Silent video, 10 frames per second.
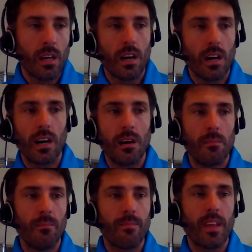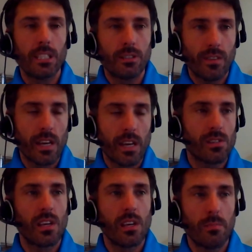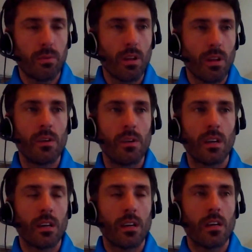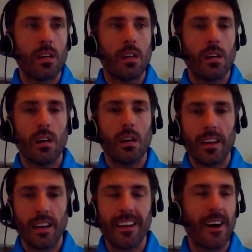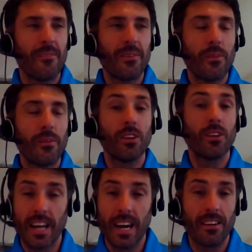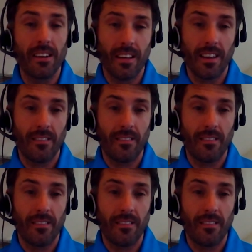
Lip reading: HVAC, plumbing. I mean, we looked at everything.